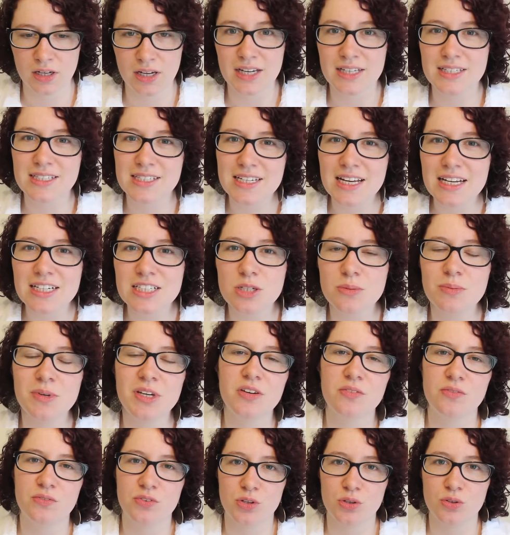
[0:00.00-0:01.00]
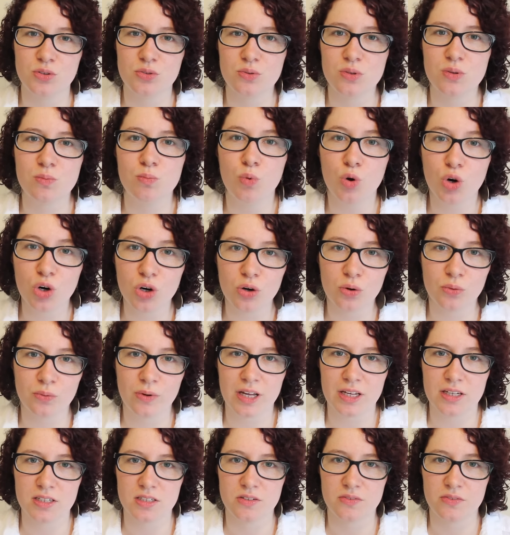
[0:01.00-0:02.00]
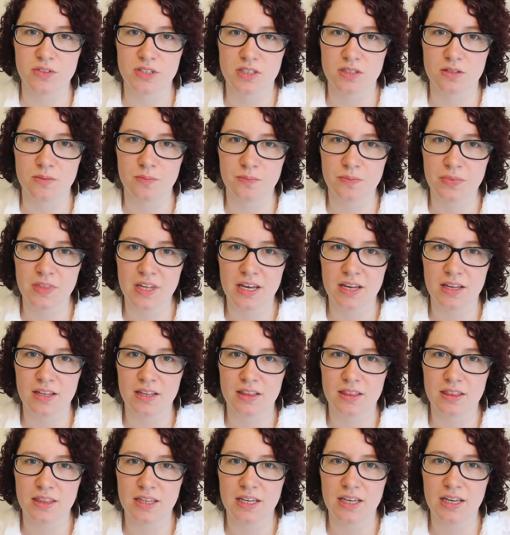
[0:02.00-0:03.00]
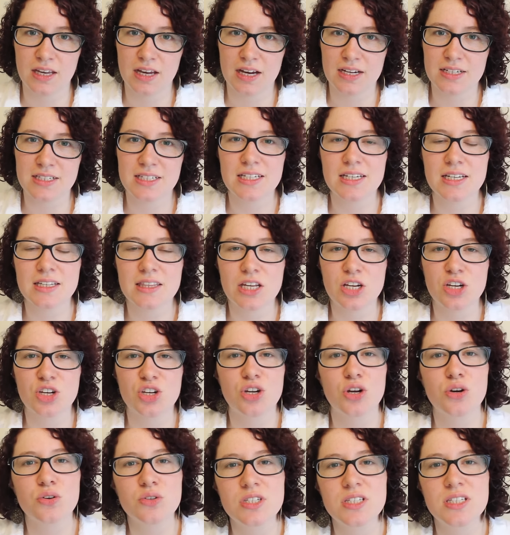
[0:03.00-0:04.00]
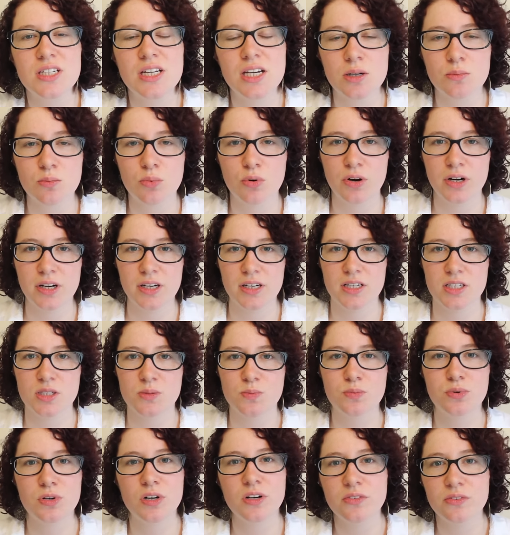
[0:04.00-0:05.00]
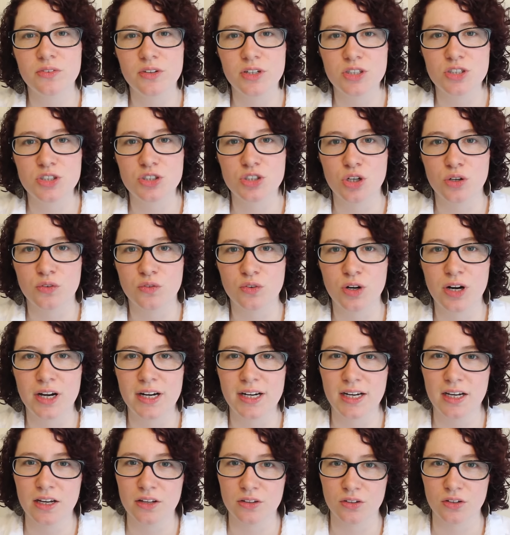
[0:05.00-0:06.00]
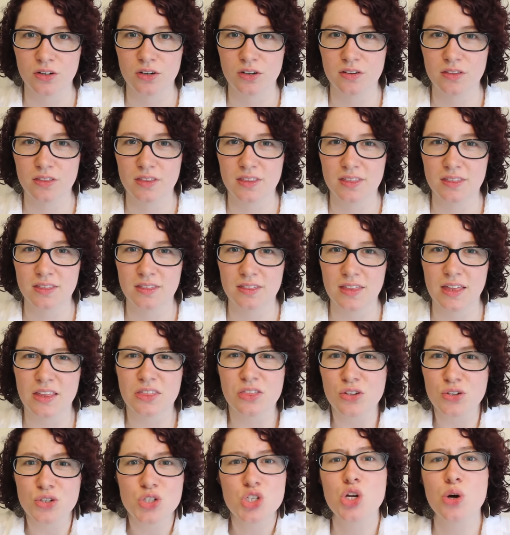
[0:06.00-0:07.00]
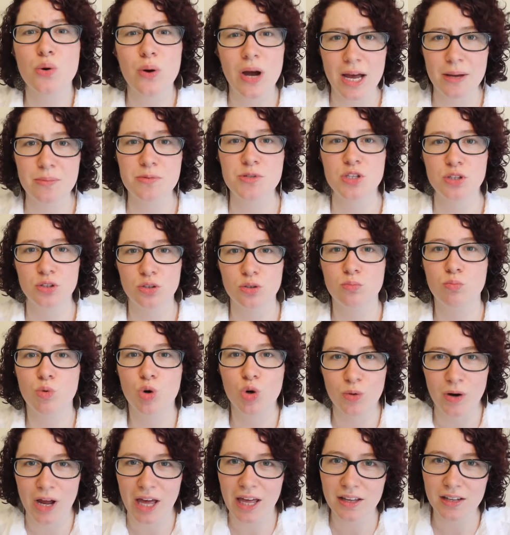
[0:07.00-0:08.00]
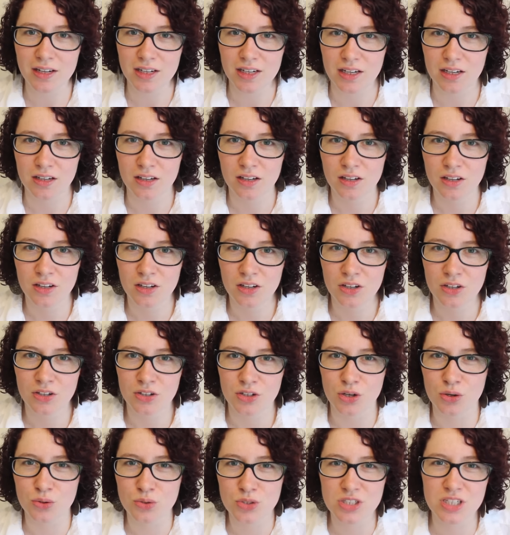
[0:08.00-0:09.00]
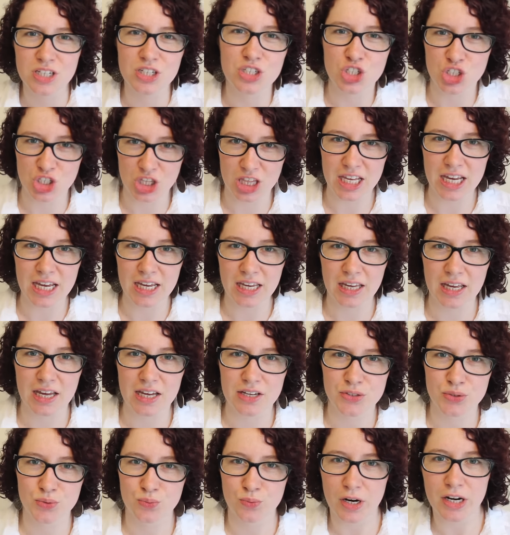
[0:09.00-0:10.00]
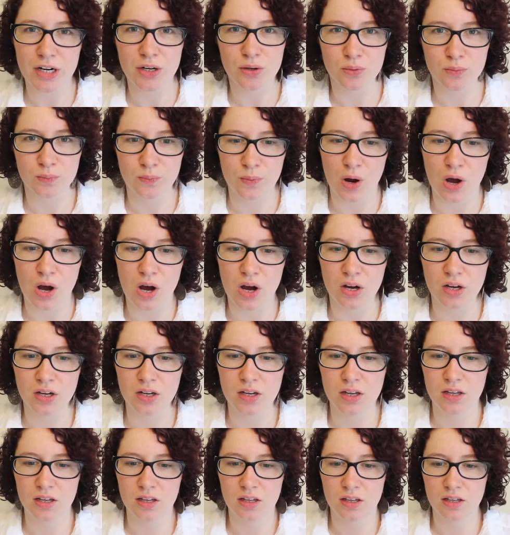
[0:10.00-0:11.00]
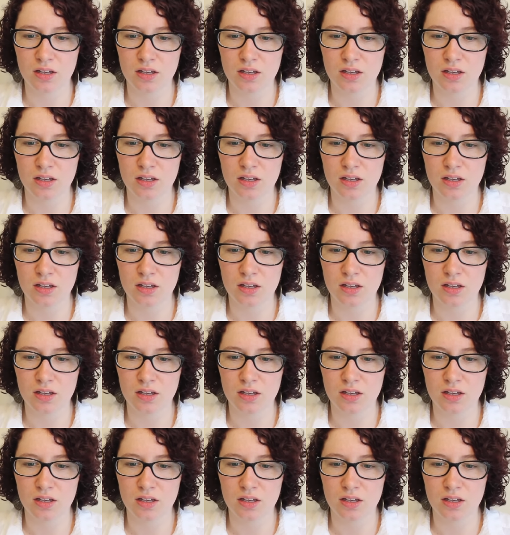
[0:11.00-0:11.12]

It's not to be confused with moral relativism, the idea that no standpoint is privileged over any other, that there's no absolute morality, no such thing as right or wrong.